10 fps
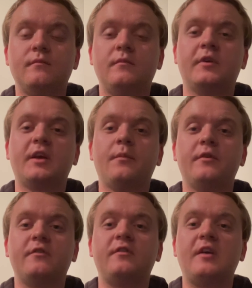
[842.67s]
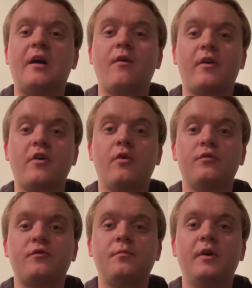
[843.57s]
I can't wait to see how that
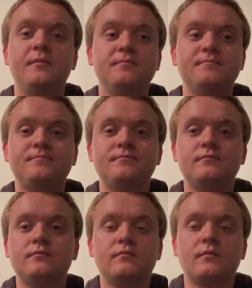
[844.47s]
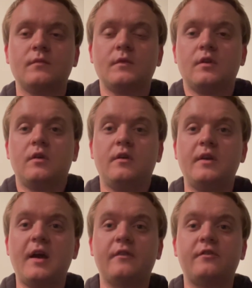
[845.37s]
goes. But
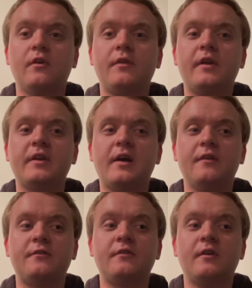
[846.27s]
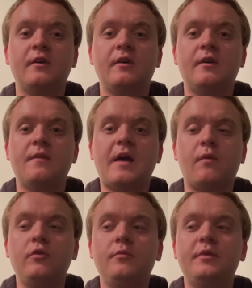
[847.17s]
yeah, until then, guys, that
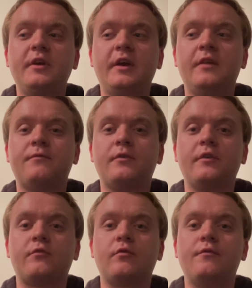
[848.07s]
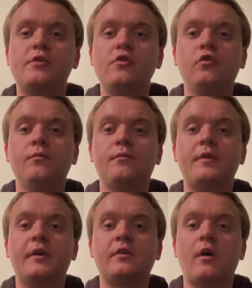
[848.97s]
will be it for this review.
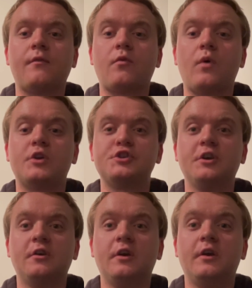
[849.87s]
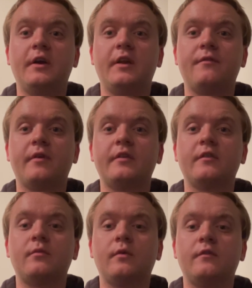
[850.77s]
Thank y'all for watching. And if you like
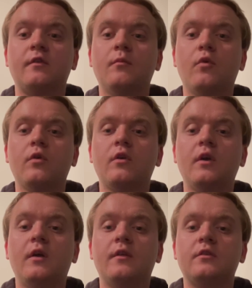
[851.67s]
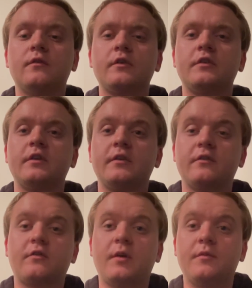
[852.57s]
this and want to see more, then don't forget to like,
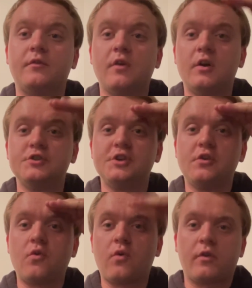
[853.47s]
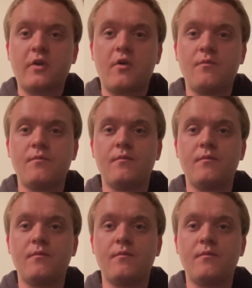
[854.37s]
subscribe to Don G. Corleone.